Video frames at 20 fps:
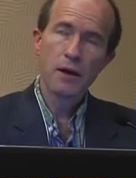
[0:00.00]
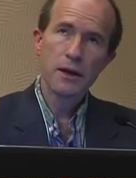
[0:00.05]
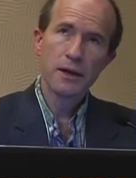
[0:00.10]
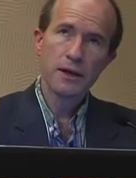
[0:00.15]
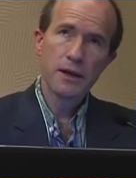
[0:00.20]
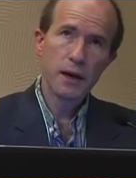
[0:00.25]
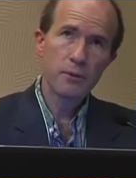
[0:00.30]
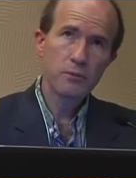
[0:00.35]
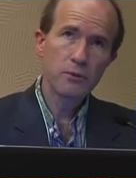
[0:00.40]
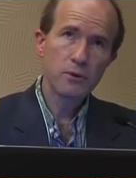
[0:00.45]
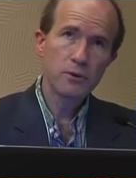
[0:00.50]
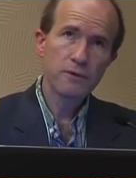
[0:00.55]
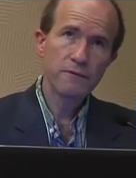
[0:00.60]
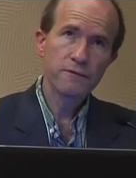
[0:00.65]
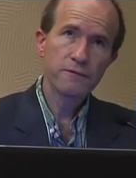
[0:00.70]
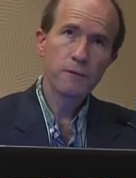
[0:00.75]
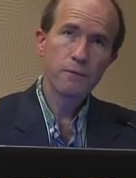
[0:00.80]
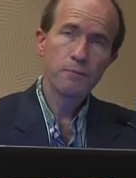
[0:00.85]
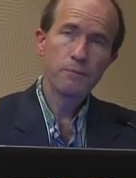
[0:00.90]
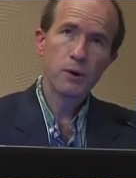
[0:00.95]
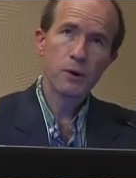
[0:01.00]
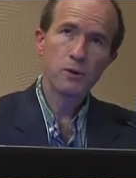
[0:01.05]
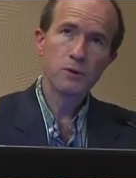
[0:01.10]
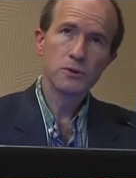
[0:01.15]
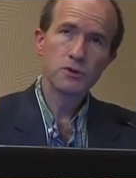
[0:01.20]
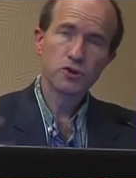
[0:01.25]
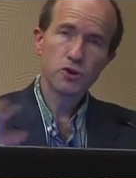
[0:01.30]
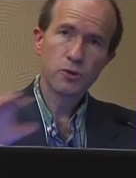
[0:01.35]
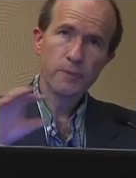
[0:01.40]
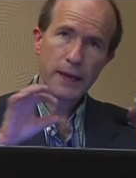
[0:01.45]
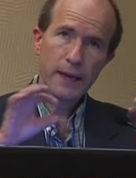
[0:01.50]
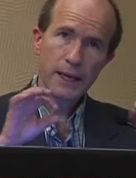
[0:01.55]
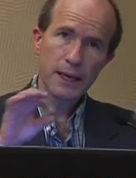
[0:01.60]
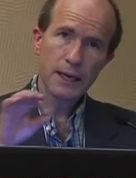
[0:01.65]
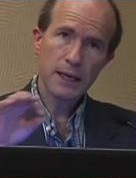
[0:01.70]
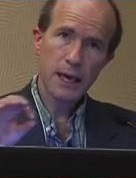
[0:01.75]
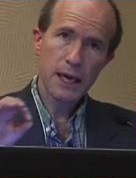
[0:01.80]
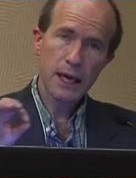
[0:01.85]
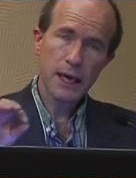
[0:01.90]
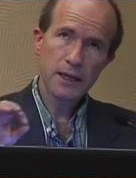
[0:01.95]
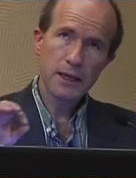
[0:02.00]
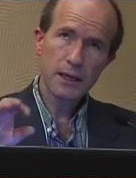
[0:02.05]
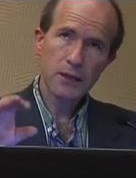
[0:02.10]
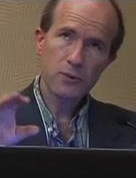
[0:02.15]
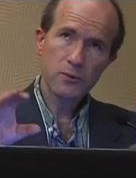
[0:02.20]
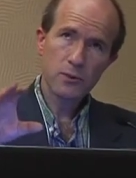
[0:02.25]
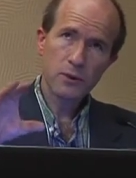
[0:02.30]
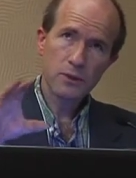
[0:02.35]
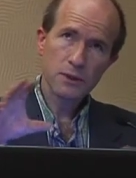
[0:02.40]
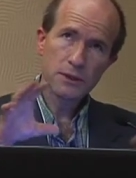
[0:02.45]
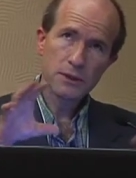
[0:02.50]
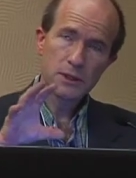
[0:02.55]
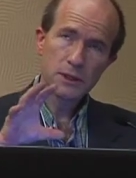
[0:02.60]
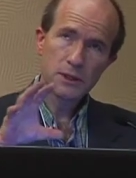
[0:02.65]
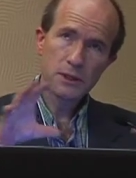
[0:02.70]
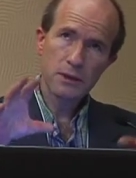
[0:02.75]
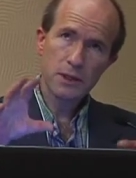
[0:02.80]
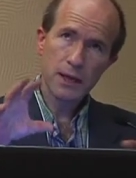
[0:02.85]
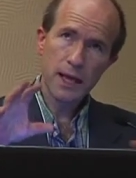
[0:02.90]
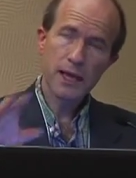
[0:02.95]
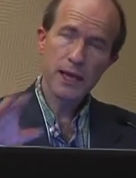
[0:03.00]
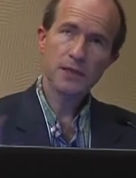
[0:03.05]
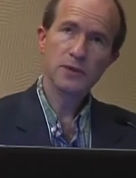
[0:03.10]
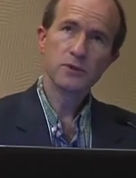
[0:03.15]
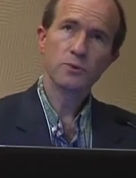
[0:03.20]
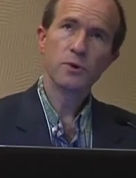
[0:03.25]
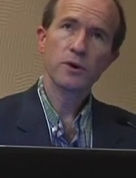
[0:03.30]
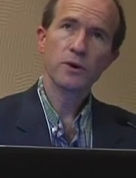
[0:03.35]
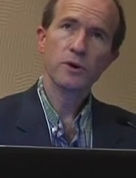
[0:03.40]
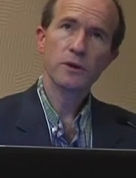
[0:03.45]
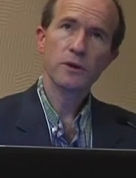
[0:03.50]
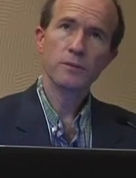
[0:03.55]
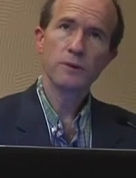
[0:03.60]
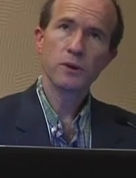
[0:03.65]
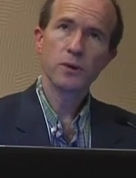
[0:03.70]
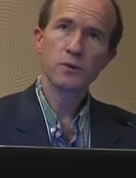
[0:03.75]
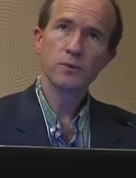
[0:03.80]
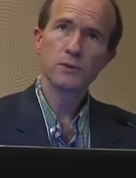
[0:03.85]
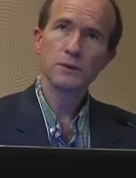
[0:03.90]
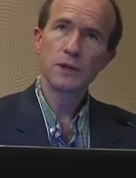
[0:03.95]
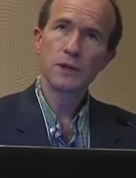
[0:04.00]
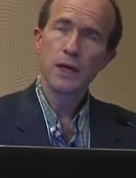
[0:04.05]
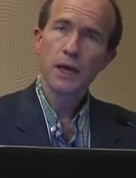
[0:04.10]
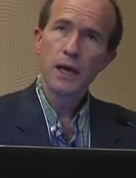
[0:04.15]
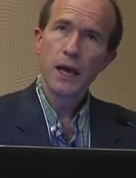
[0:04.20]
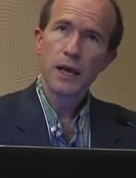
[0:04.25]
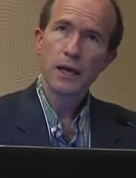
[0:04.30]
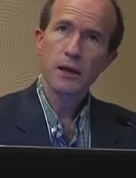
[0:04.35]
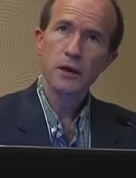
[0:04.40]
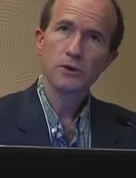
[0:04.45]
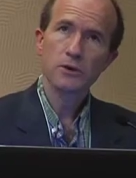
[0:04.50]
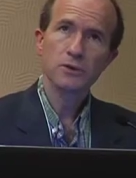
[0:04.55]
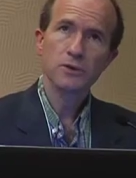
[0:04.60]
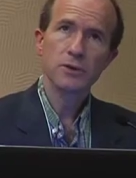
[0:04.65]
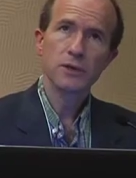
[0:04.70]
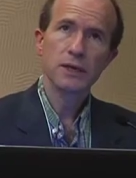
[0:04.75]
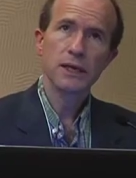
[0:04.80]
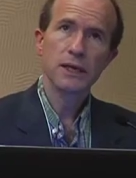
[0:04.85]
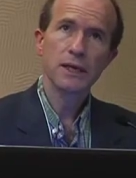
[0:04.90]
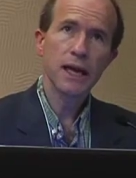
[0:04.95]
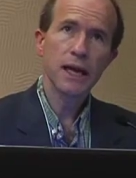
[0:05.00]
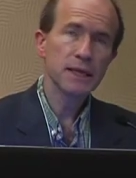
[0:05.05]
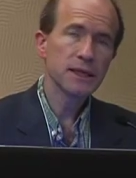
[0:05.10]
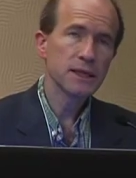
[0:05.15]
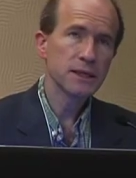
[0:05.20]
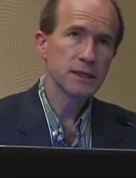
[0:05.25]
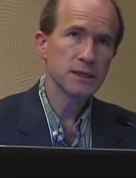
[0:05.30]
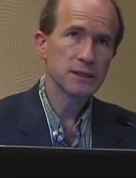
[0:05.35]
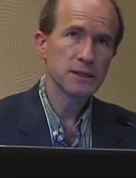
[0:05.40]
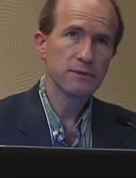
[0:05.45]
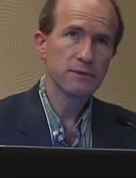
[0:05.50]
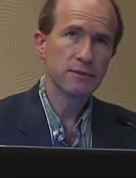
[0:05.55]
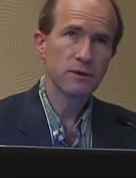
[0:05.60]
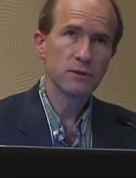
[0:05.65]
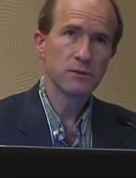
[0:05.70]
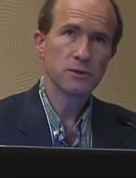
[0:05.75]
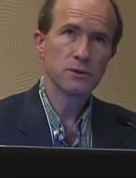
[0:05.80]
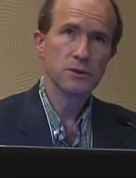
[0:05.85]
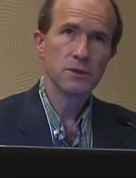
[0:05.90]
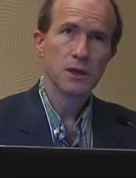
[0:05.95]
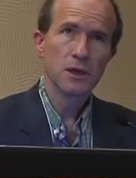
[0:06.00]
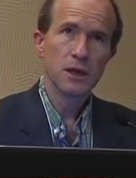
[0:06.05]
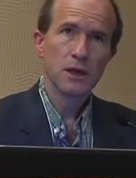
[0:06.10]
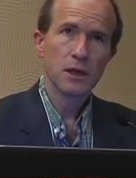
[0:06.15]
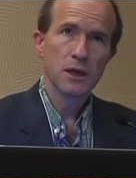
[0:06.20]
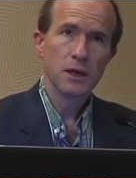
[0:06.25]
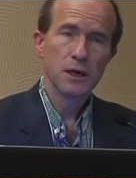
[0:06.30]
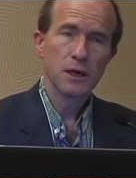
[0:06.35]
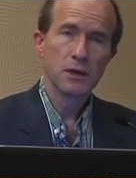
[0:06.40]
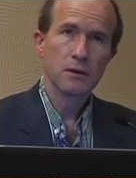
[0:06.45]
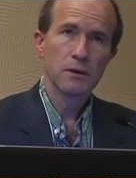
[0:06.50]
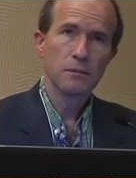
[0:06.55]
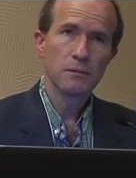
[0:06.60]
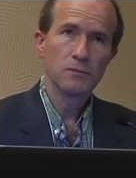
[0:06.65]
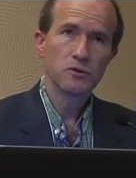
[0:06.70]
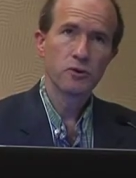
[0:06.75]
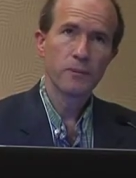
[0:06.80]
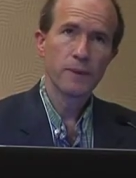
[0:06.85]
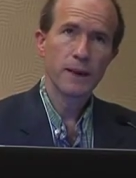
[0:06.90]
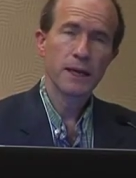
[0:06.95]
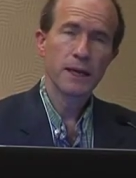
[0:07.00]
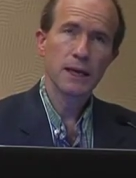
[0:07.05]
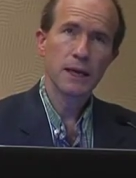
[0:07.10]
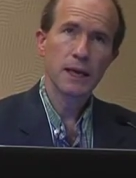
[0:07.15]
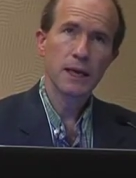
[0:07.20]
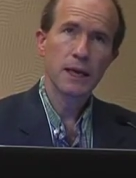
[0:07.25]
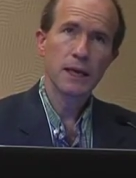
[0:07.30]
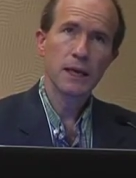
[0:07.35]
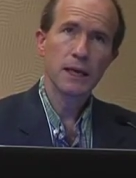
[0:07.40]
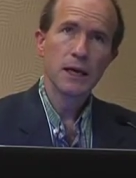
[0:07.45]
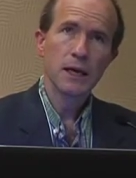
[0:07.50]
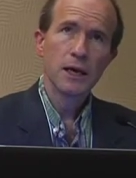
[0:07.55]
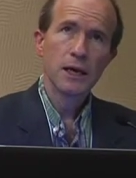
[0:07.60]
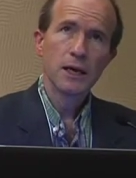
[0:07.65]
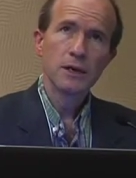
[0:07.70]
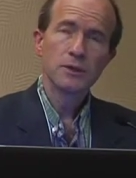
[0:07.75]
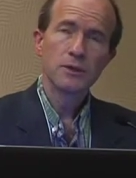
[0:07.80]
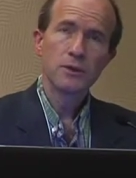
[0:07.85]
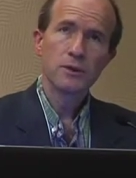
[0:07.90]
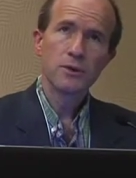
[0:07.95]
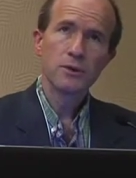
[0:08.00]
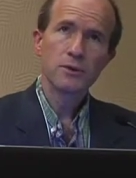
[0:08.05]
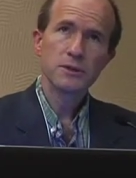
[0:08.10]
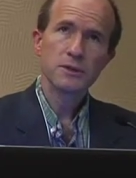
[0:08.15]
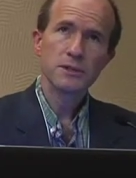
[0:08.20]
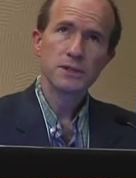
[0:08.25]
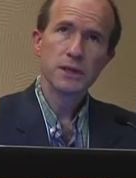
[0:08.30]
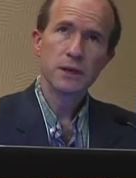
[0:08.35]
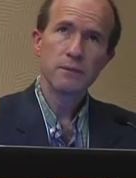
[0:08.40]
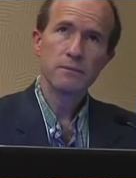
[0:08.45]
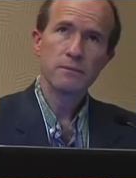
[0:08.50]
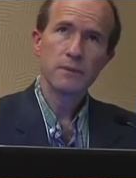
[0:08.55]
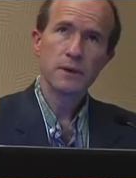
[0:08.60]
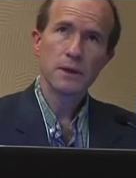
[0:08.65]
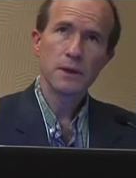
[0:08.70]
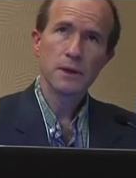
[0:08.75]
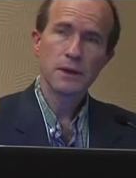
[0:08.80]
number of bone trabeculi, in other words, the lattice work of the bones, and also the connectedness of those trabeculi. So there is some